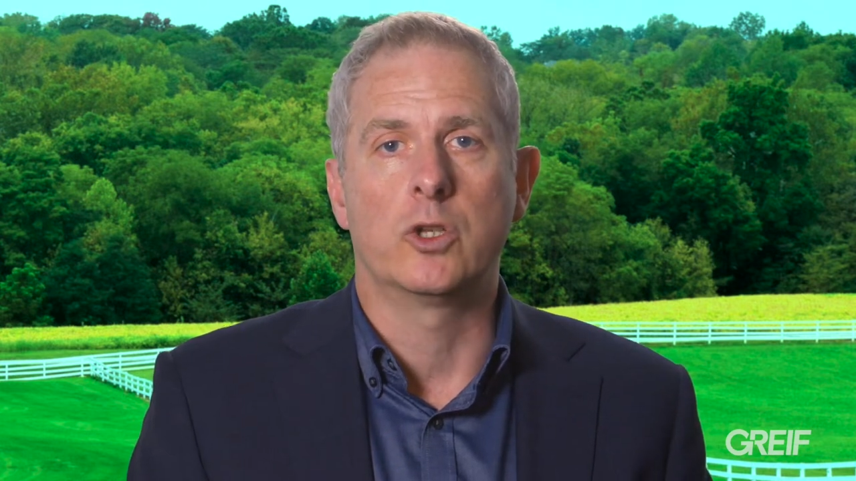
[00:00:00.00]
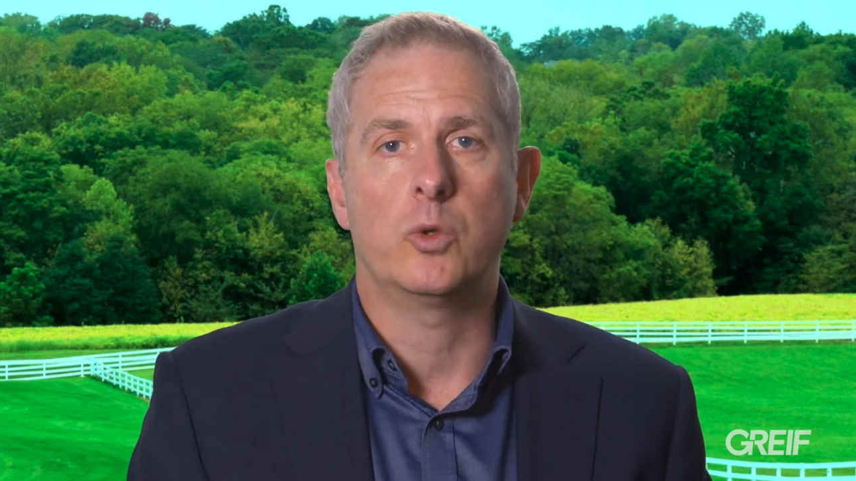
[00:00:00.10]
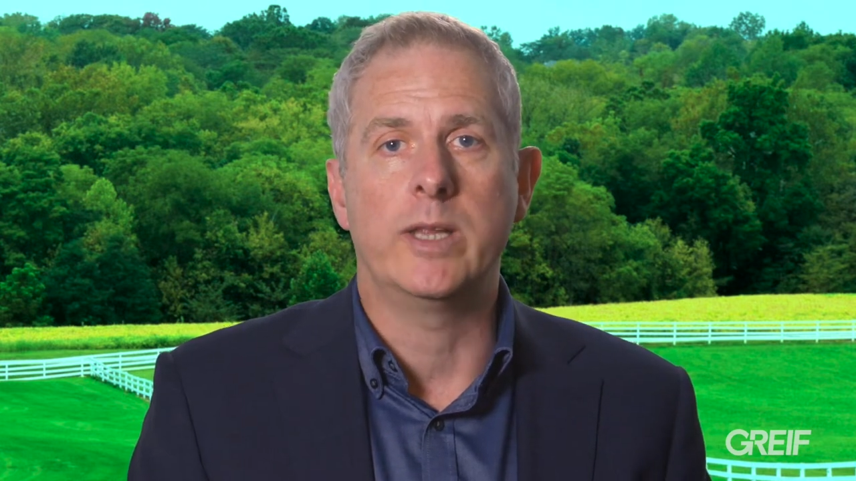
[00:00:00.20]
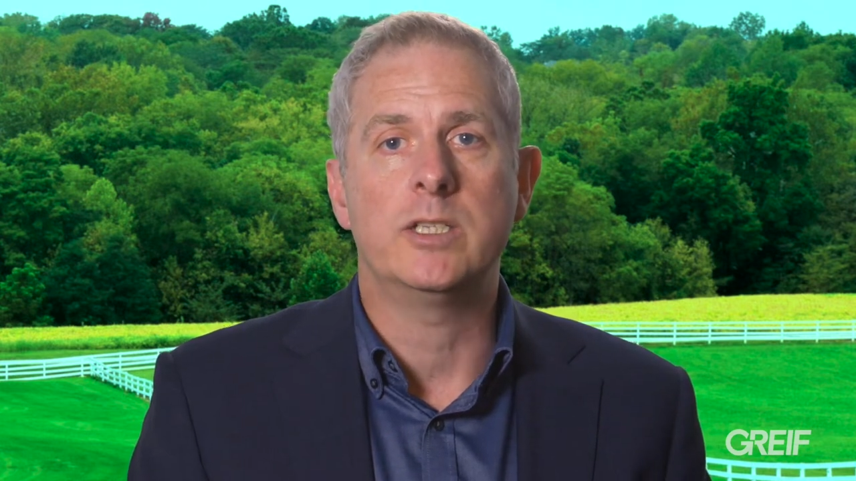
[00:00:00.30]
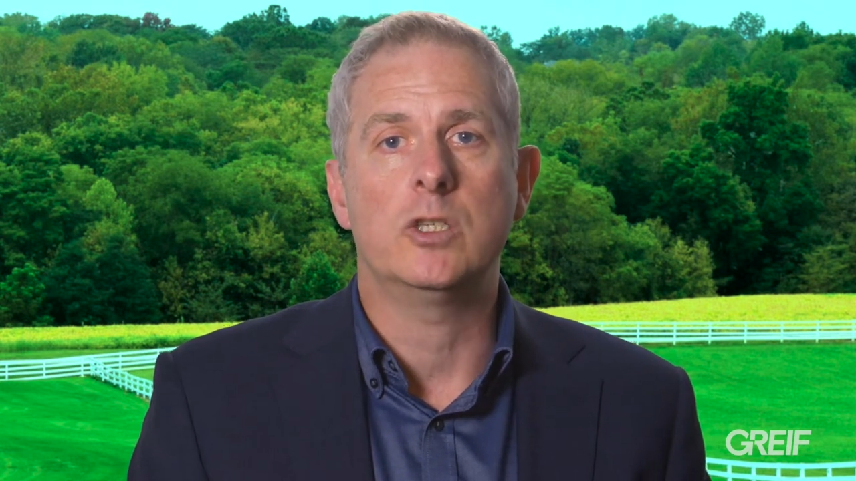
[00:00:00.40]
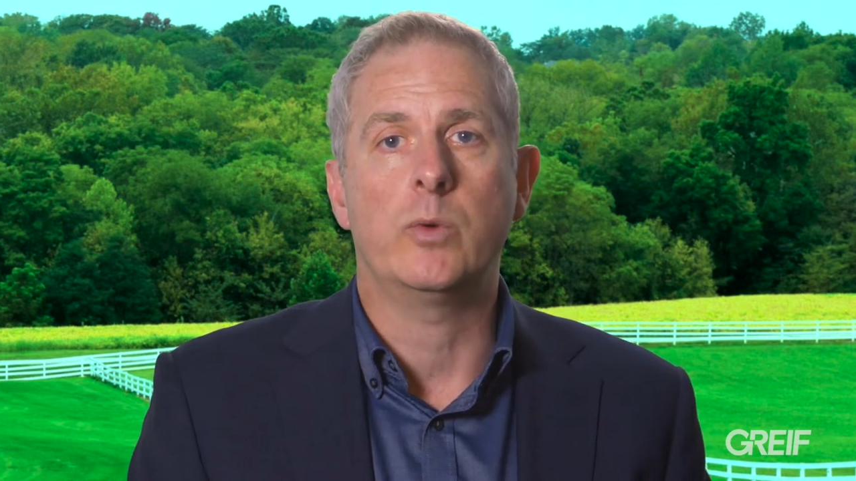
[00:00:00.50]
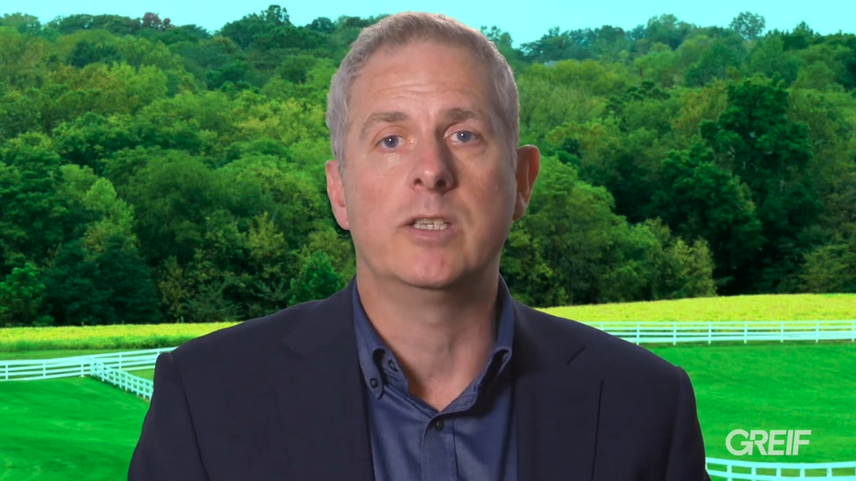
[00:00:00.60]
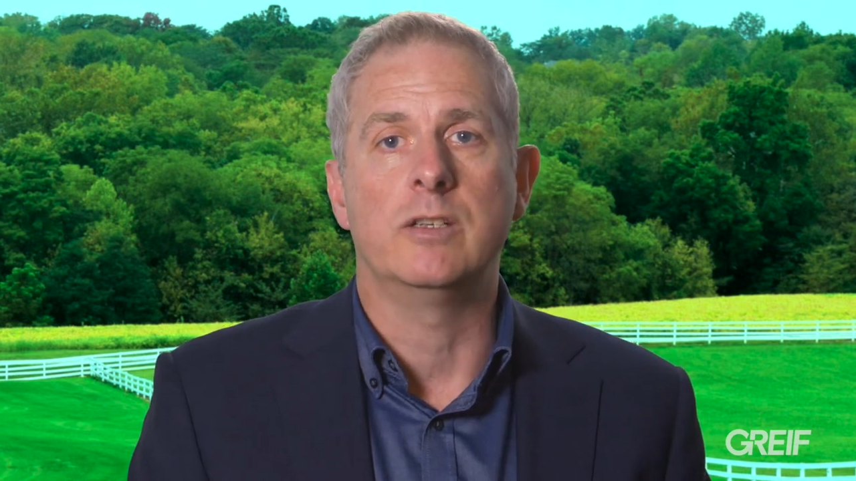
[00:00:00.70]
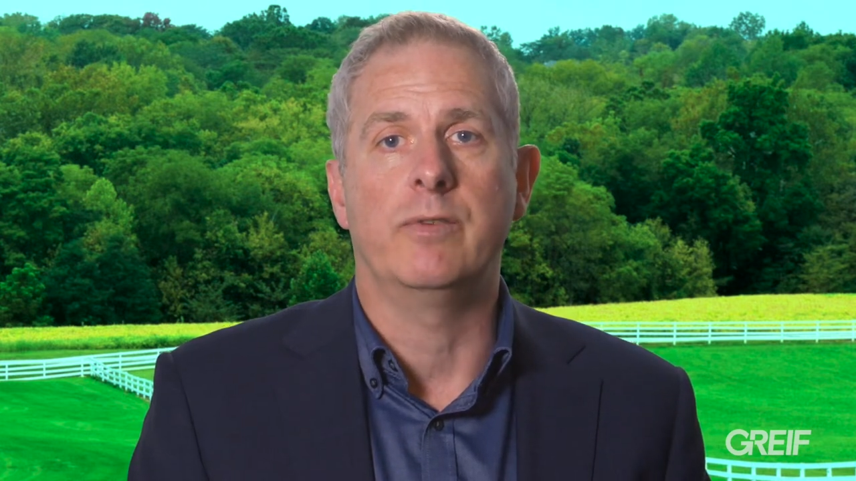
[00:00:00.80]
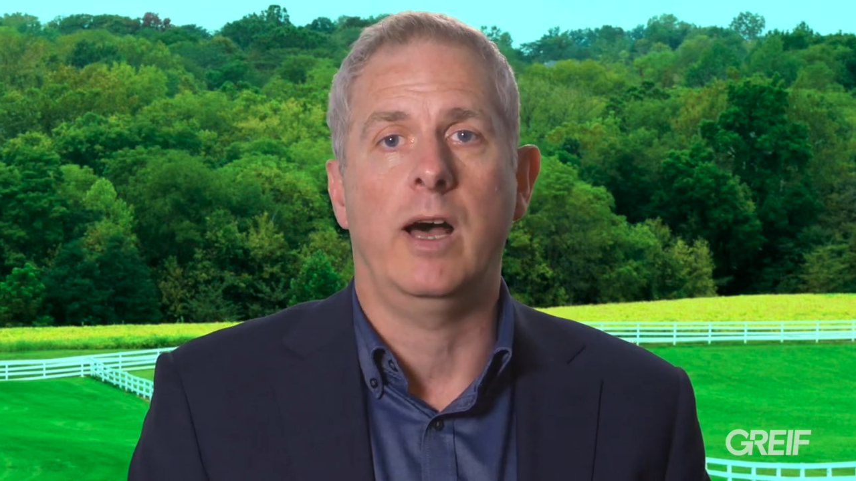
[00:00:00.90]

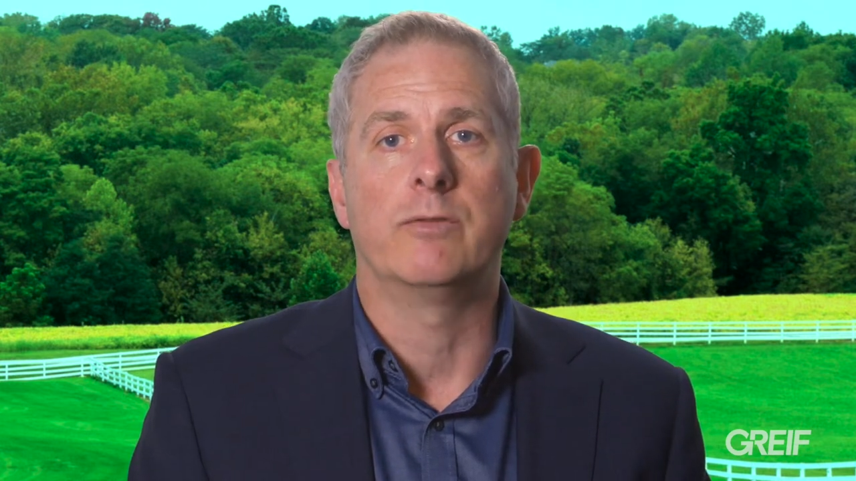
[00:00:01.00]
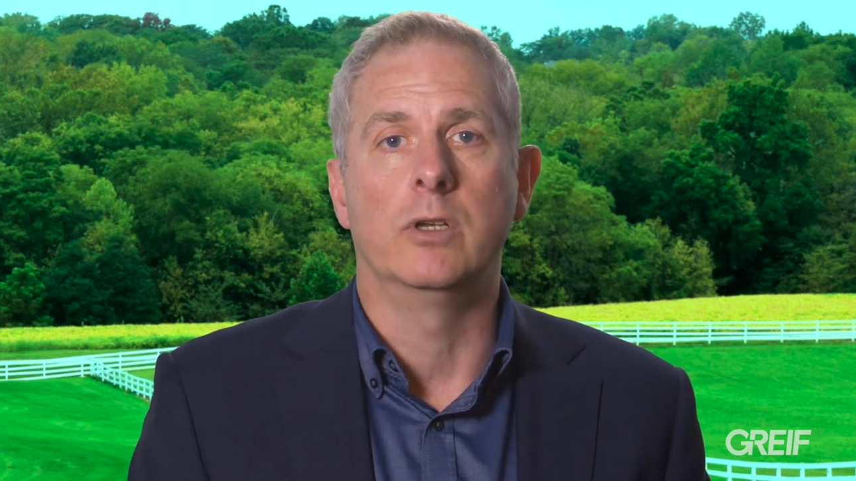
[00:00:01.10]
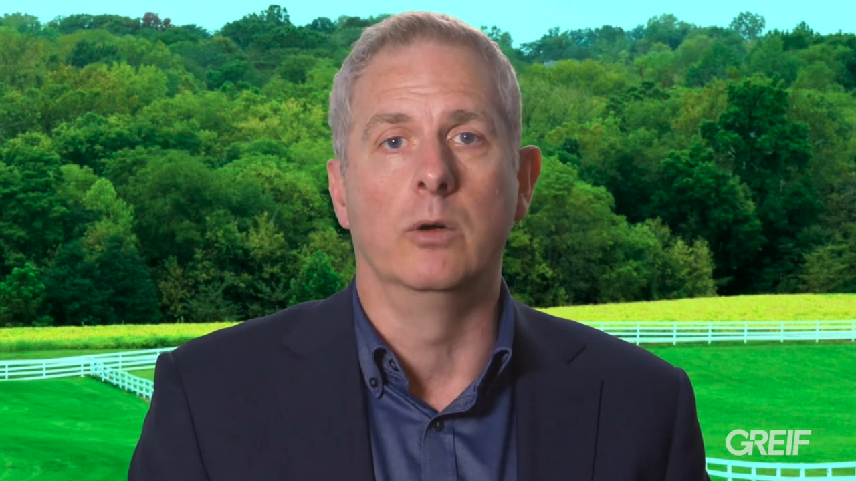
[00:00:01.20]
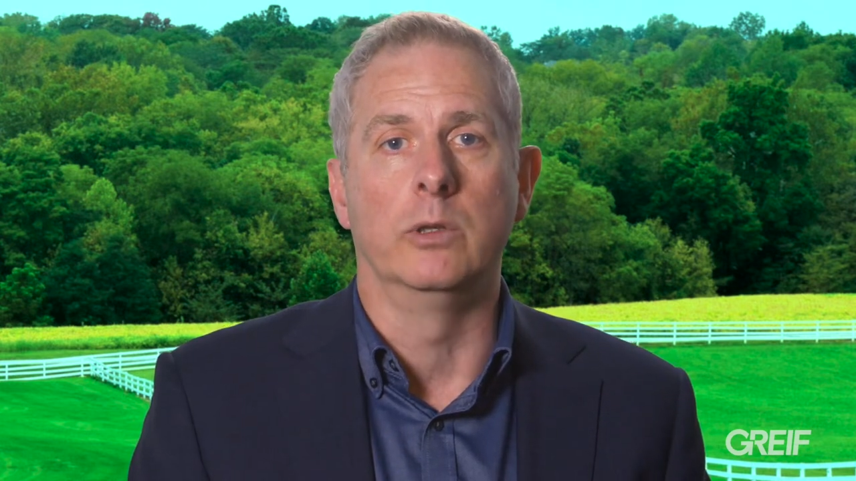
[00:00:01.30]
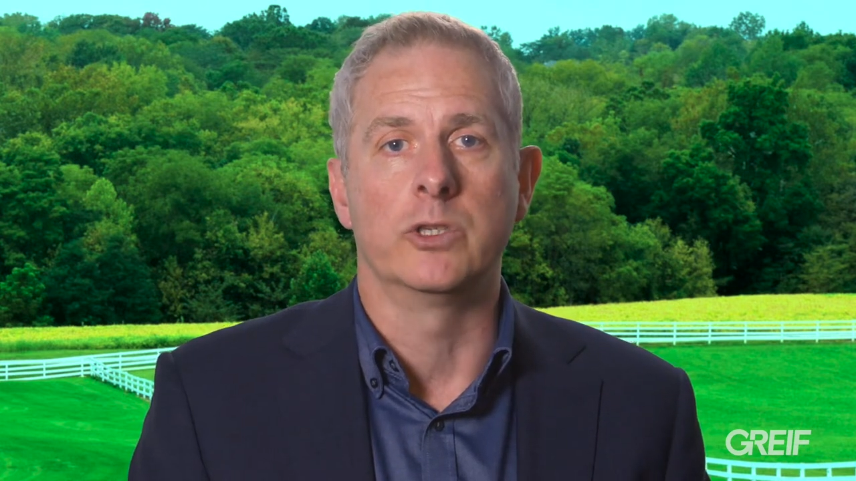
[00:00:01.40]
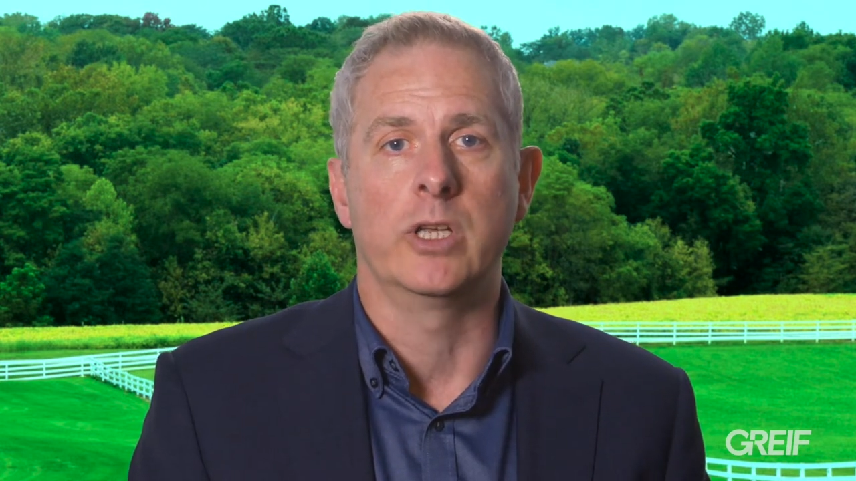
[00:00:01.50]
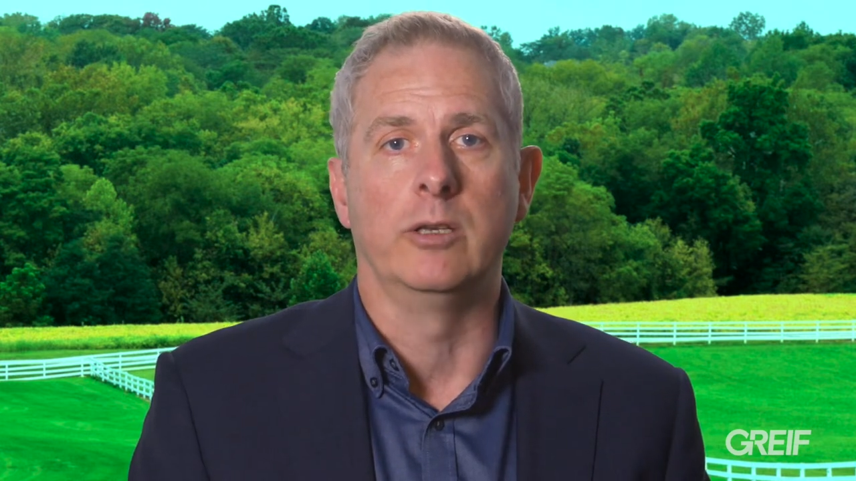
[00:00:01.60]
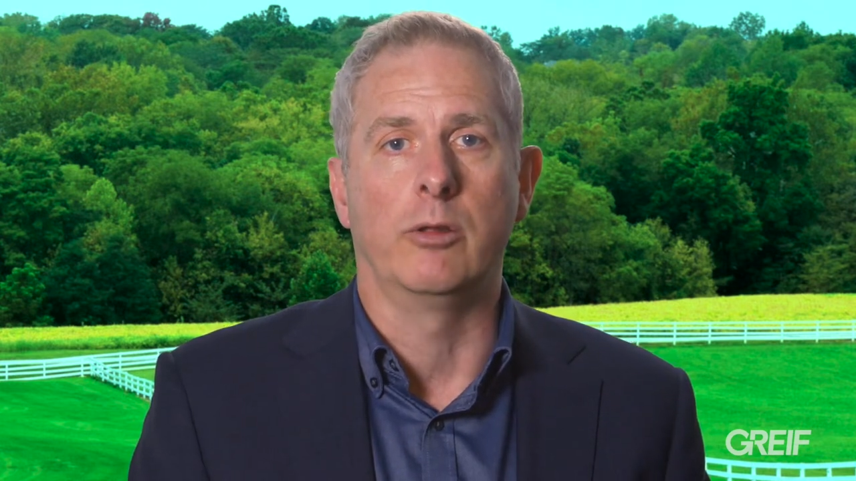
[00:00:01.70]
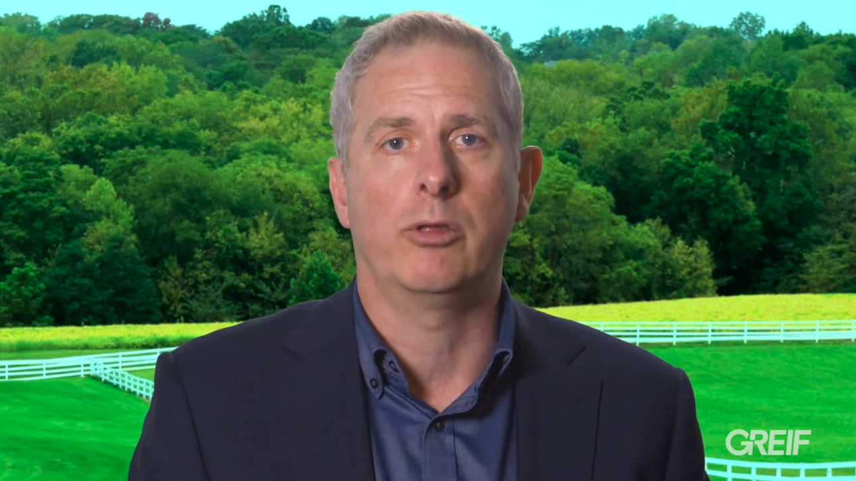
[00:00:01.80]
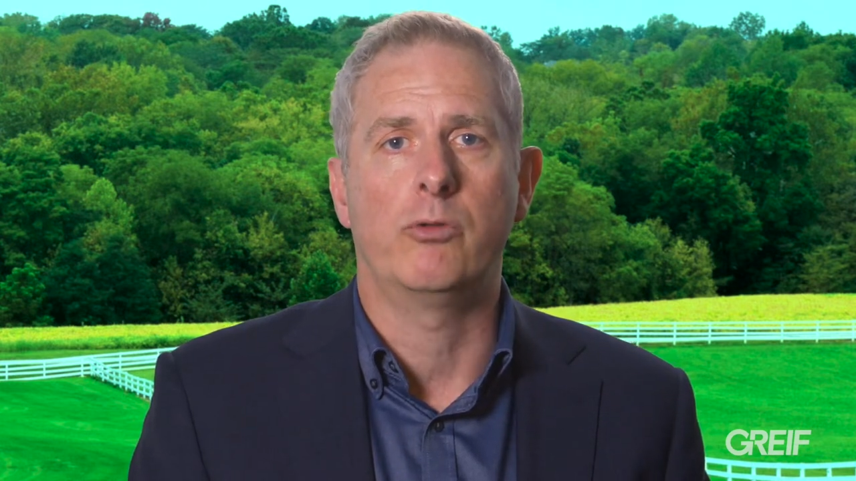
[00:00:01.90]
2025 goals
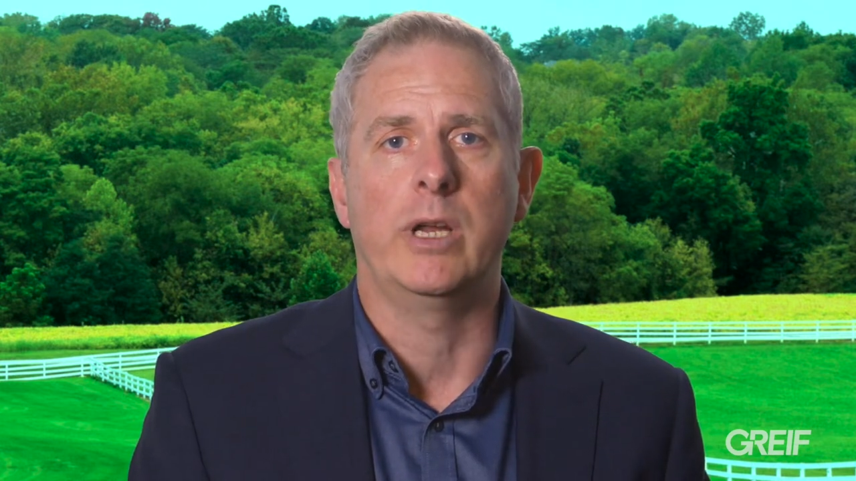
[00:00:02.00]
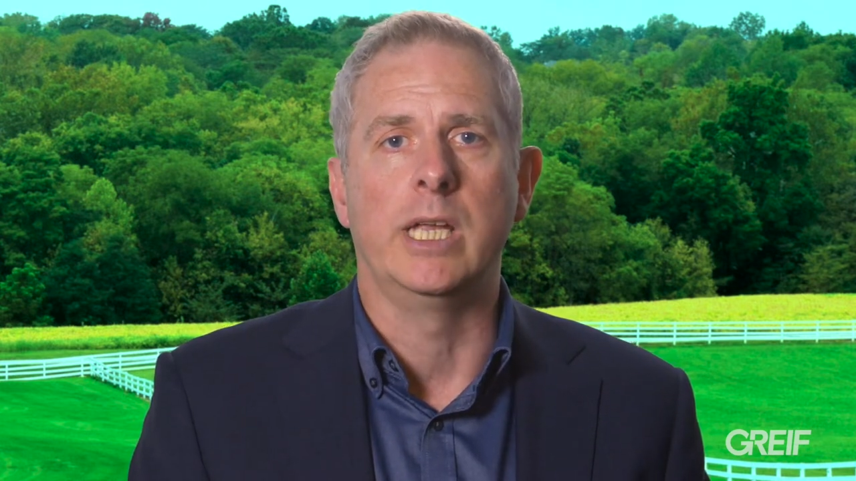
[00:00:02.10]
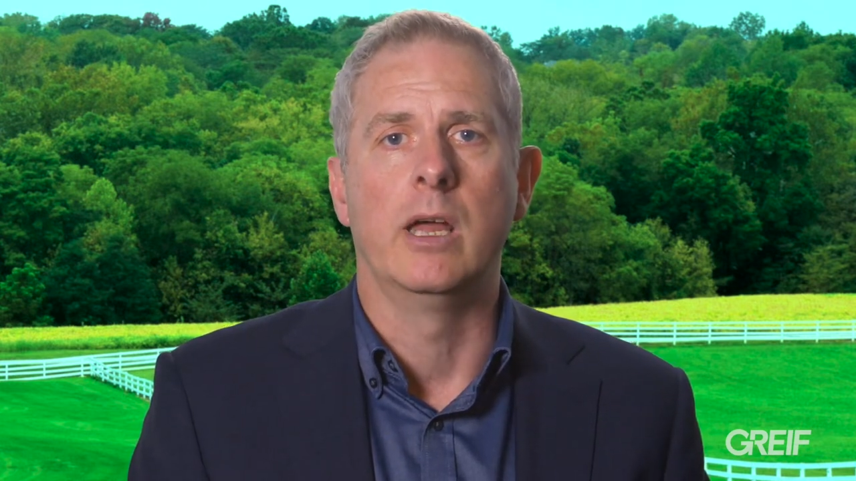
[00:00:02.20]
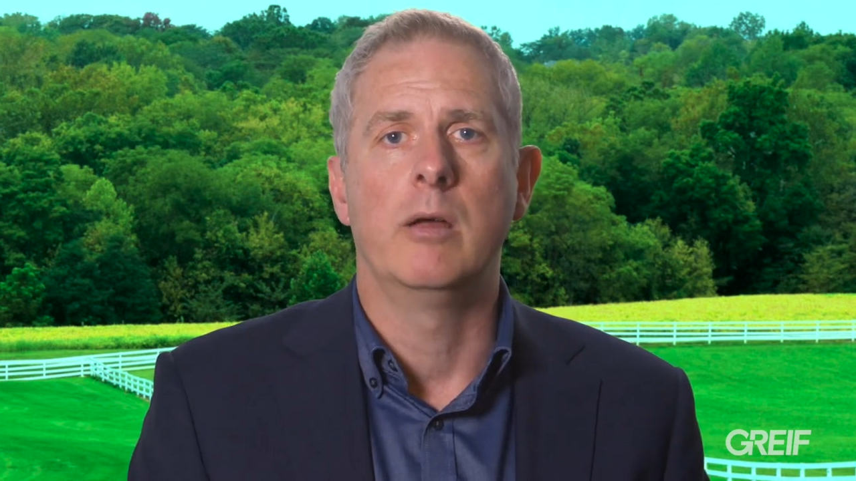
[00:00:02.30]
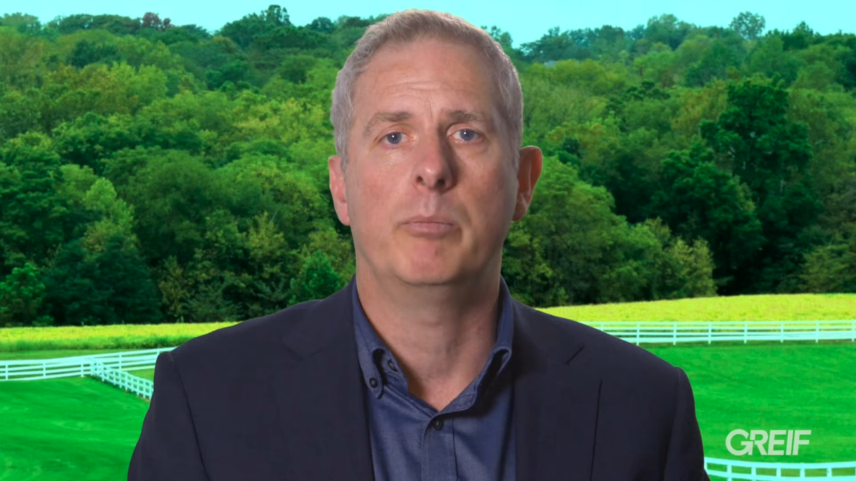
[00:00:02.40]
in three